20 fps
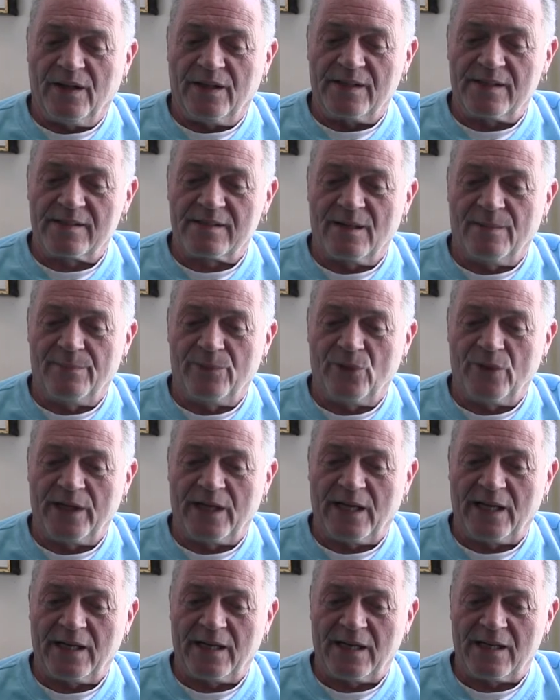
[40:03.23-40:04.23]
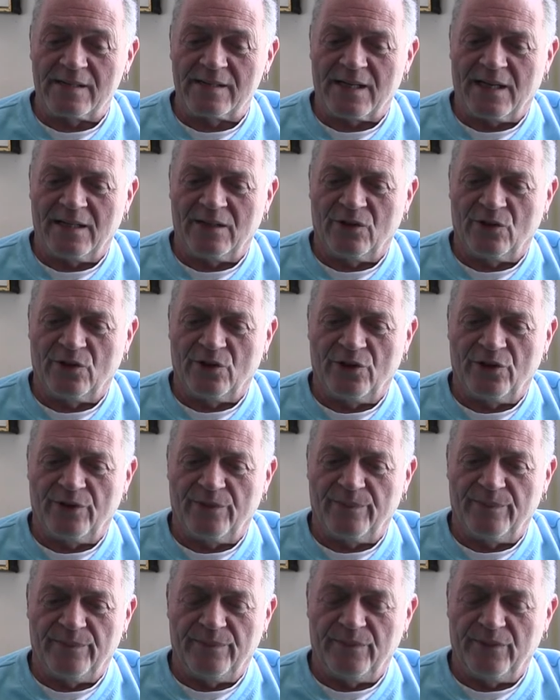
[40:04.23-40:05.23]
at some point, I guess I
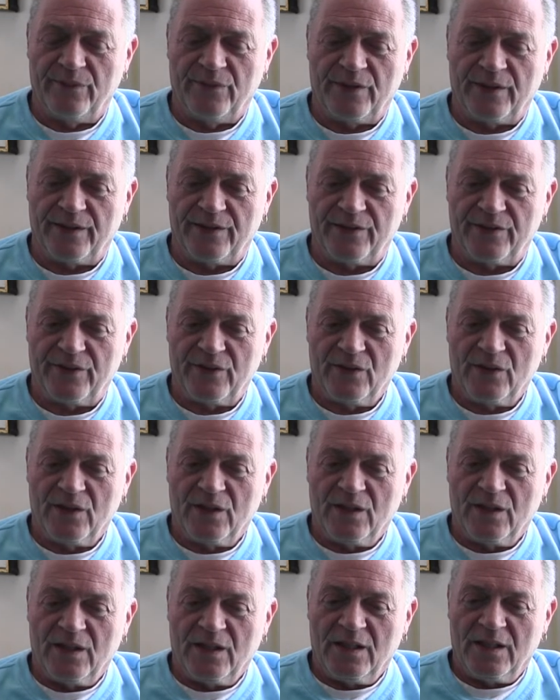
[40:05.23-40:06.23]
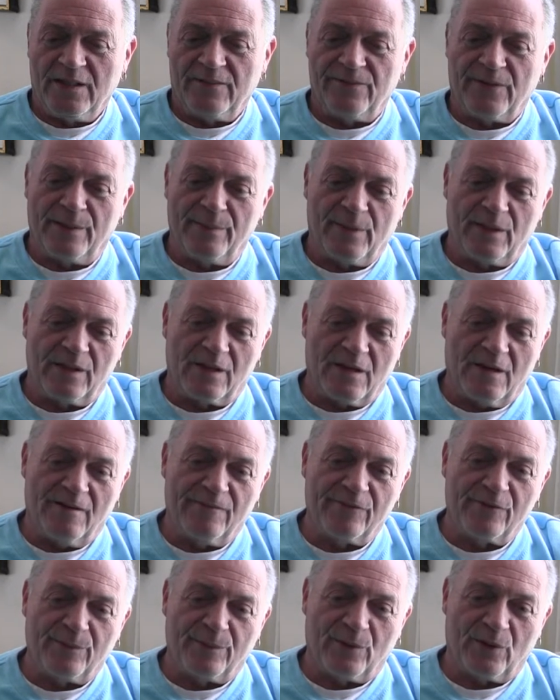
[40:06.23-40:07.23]
learned that if I'm
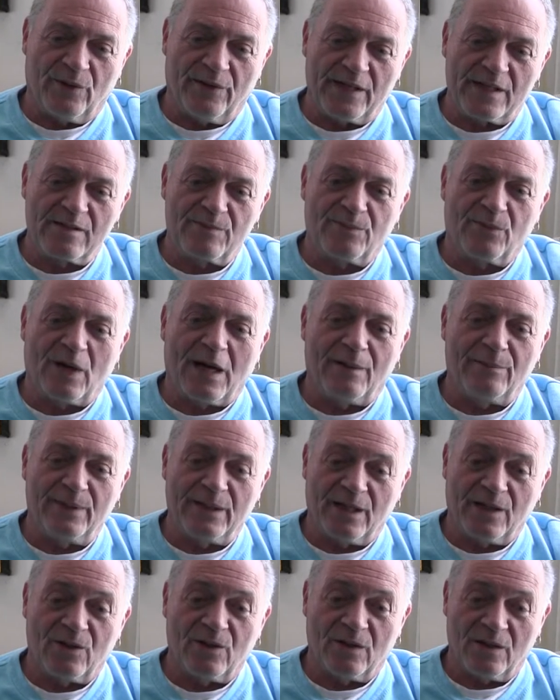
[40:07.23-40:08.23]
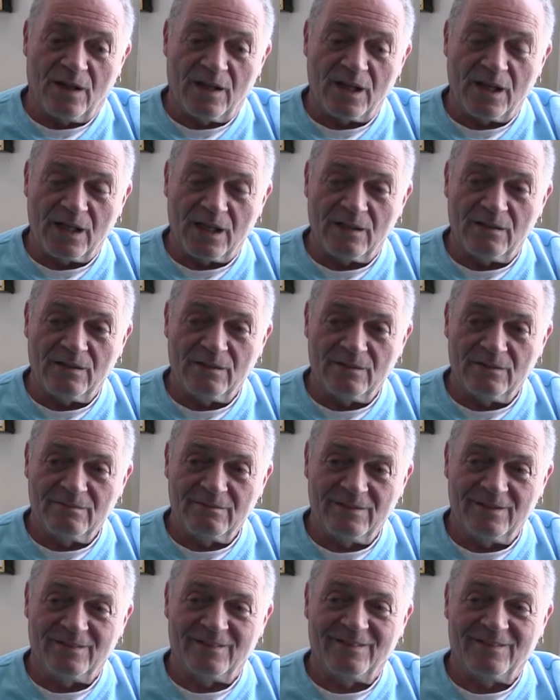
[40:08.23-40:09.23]
uncomfortable, that's probably a good thing.
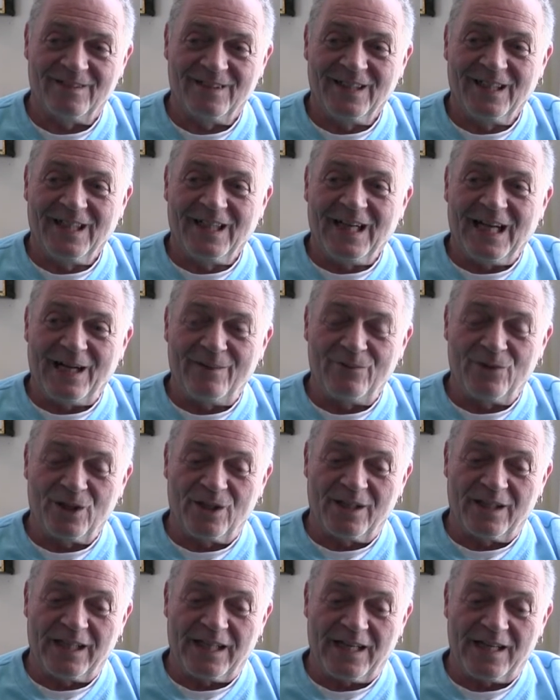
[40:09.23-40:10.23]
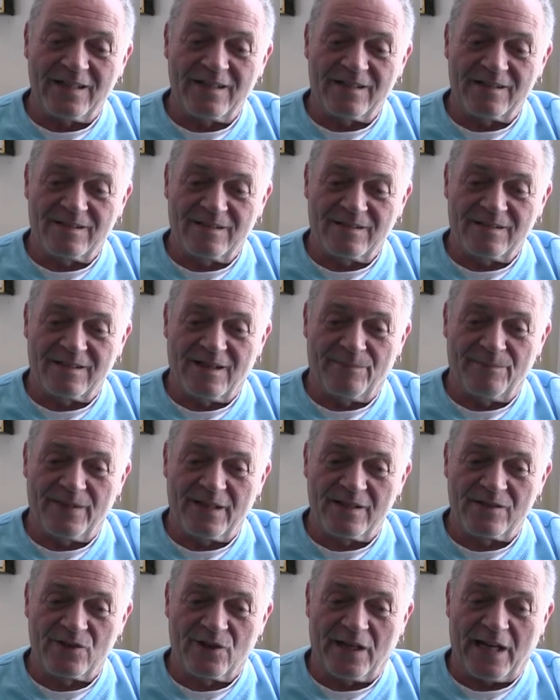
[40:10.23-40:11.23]
I'm going to get
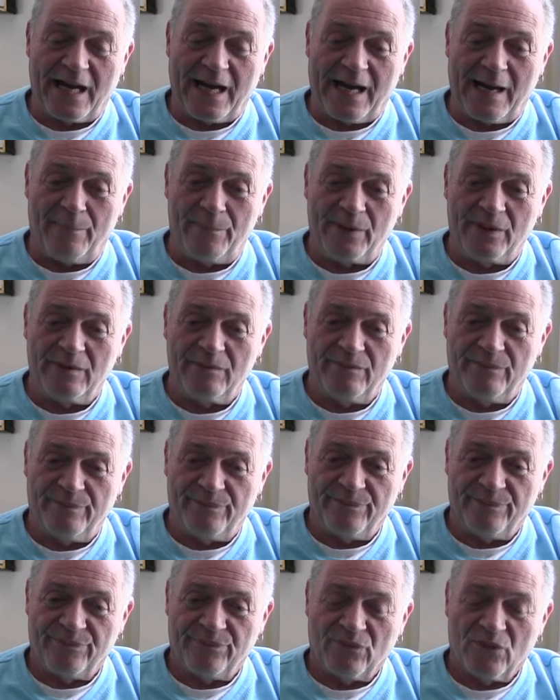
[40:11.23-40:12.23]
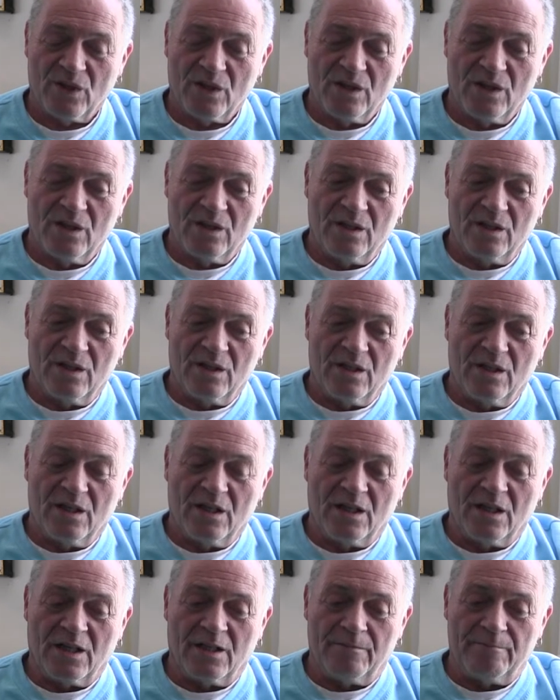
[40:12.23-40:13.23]
something's going to happen.
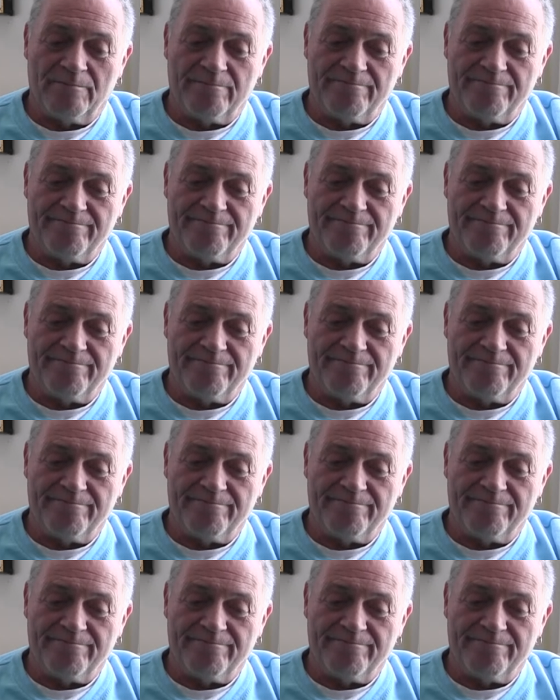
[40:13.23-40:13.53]
Um,